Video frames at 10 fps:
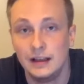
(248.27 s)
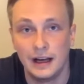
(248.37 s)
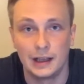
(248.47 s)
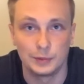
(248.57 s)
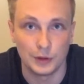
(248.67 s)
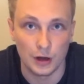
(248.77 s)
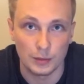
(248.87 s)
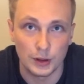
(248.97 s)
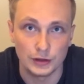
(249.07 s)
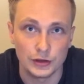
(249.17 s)
as per our
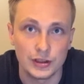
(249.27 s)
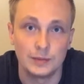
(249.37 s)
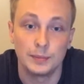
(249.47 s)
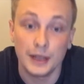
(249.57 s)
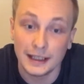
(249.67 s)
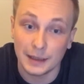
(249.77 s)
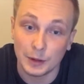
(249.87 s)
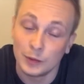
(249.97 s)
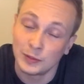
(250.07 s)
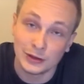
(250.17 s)
partnership, but I'm
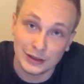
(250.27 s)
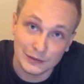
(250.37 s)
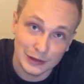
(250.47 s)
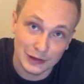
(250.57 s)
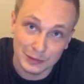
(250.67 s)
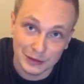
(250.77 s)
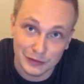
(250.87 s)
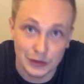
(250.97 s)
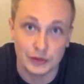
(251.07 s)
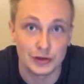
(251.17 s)
hoping to convince them in the
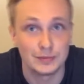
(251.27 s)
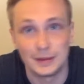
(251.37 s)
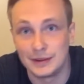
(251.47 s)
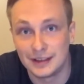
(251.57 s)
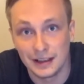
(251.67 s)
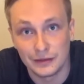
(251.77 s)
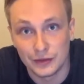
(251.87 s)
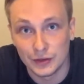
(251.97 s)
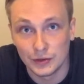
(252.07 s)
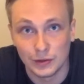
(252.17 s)
future to maybe sell a
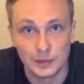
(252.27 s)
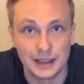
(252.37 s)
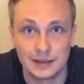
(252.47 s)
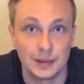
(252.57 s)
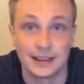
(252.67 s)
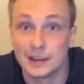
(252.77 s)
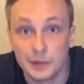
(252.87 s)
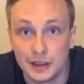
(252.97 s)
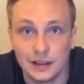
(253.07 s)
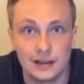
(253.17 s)
few or make them like
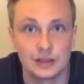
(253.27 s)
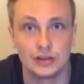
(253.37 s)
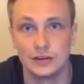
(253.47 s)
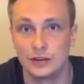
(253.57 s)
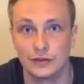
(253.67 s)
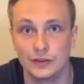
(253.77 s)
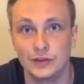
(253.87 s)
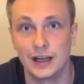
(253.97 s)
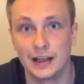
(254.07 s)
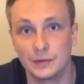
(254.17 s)
limited edition just for you
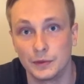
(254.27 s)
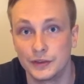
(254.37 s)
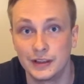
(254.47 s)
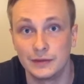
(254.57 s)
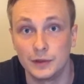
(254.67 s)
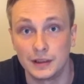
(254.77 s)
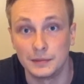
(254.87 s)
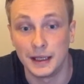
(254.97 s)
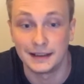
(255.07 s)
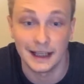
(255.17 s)
guys. We'll see if we can
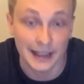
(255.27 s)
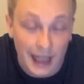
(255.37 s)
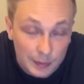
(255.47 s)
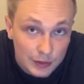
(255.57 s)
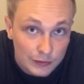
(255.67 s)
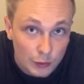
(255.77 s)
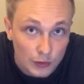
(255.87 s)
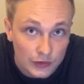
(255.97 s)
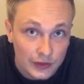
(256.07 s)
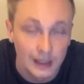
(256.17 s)
make that happen, of
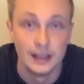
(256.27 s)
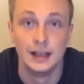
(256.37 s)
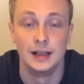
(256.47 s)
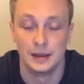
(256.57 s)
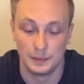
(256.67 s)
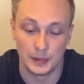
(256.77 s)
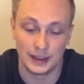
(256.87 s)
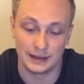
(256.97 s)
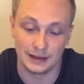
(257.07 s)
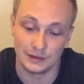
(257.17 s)
course.
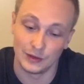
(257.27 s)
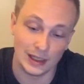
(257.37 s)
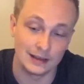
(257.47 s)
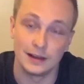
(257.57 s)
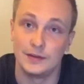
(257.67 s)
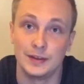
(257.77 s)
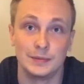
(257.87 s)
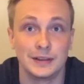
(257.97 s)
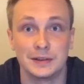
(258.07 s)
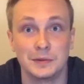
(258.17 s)
But if you guys love
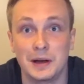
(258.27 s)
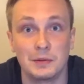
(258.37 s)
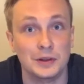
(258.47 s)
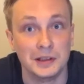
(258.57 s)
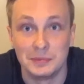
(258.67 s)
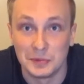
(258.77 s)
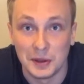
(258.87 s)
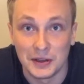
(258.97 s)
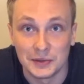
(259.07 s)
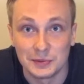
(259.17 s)
them, then why wouldn't it be
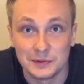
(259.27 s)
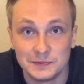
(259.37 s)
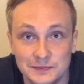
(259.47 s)
possible?